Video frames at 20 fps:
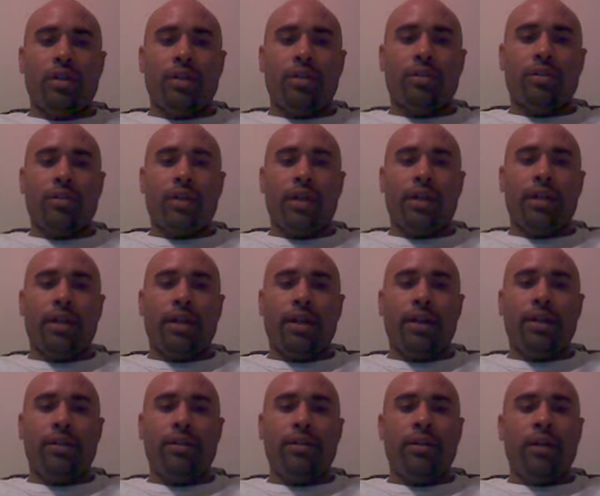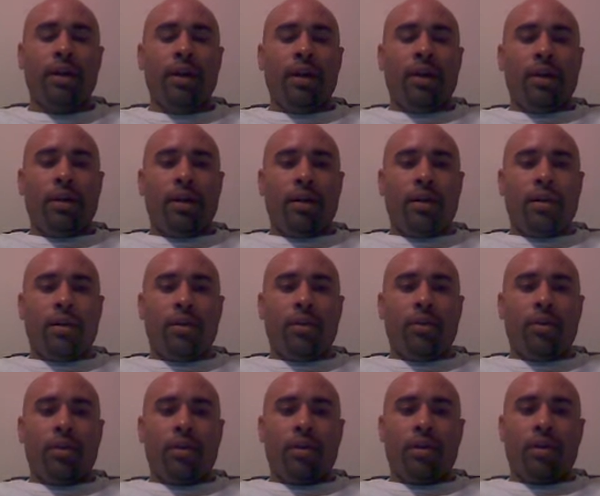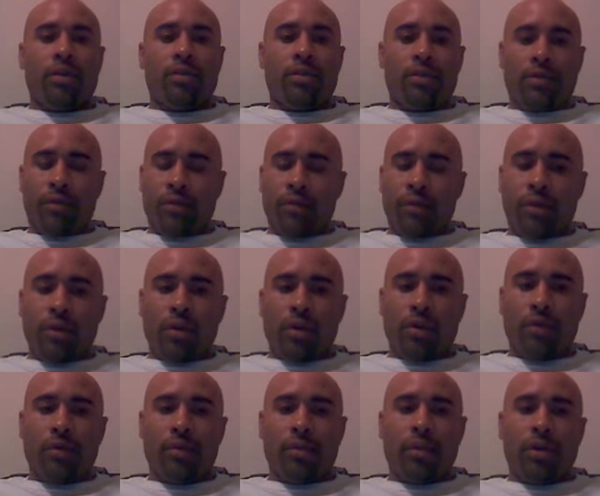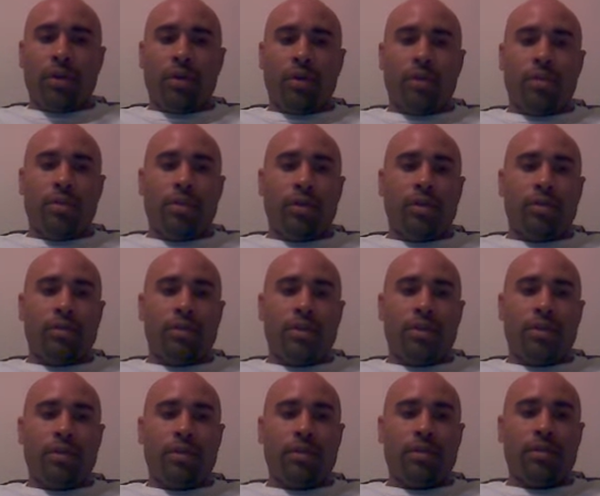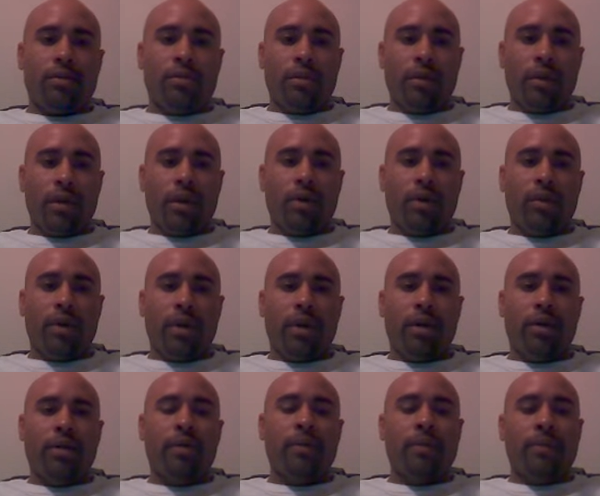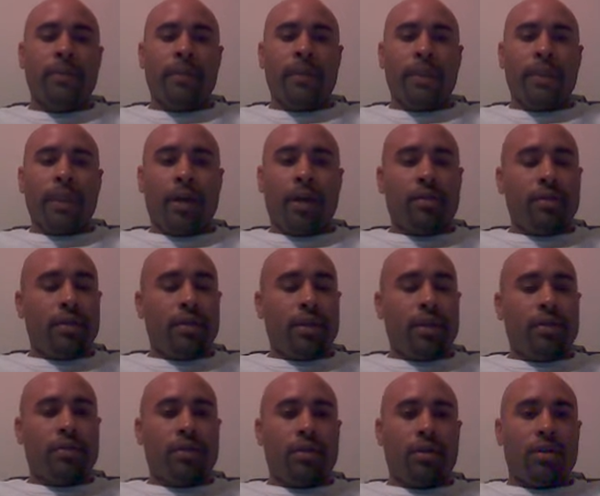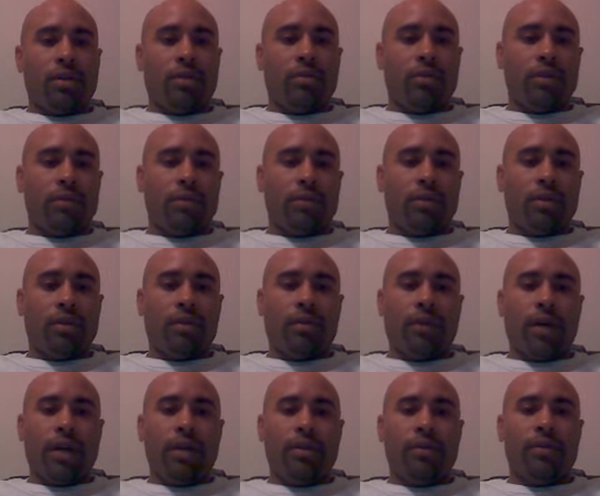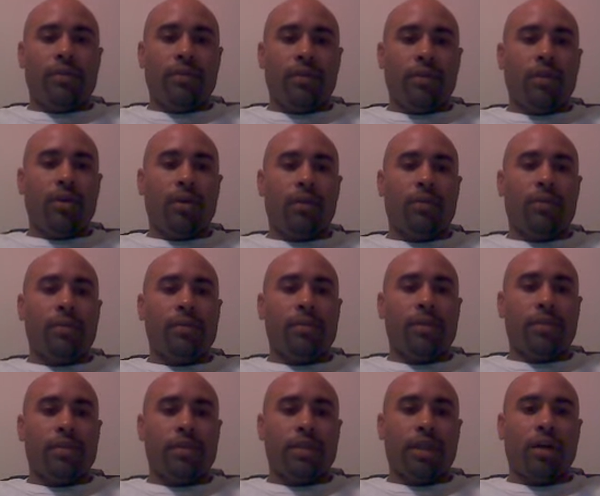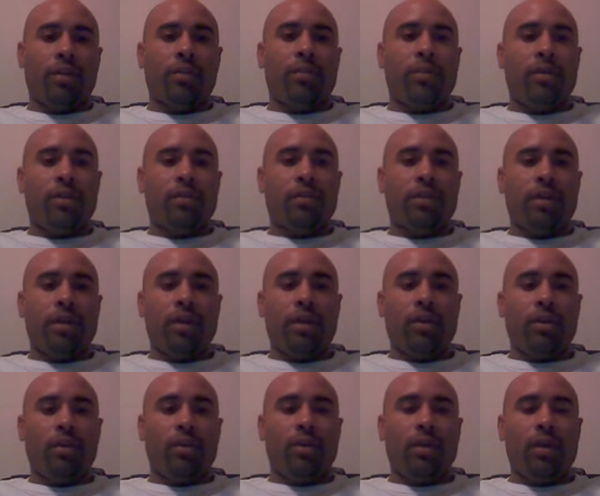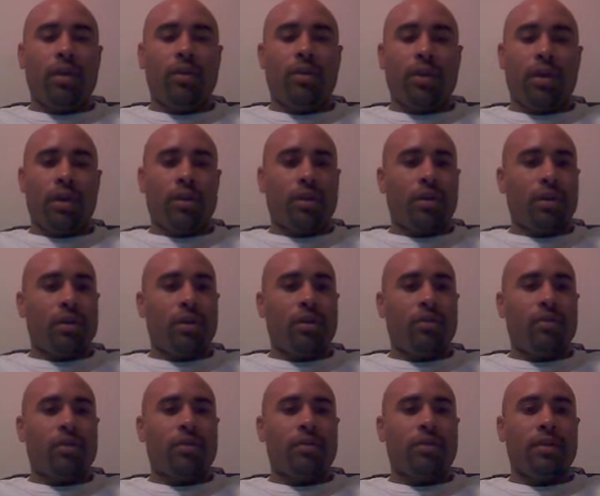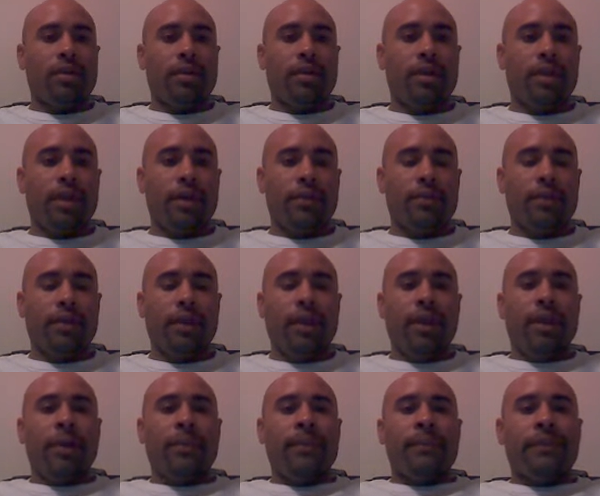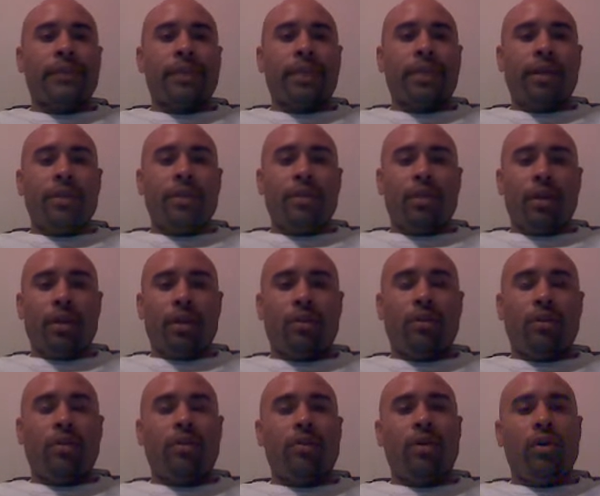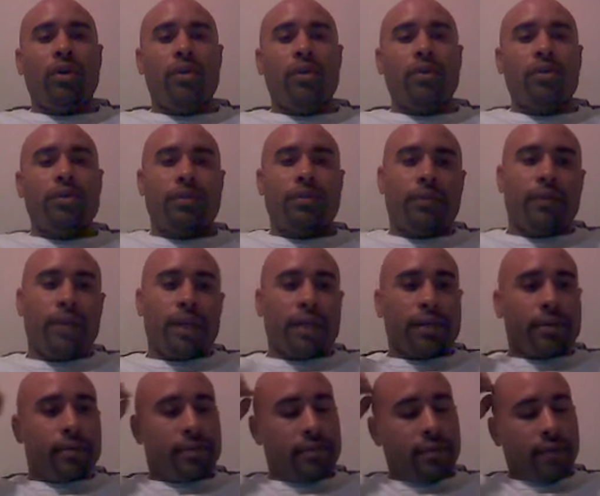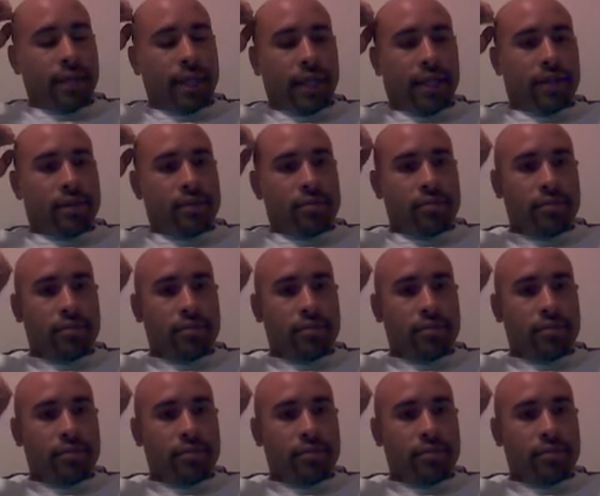a straight line on Earth. If you're going from the North Pole to the equator, things are going to drift to the right. If you're going from the South Pole to the equator, they're going to drift to the left. And that Coriolis effect, that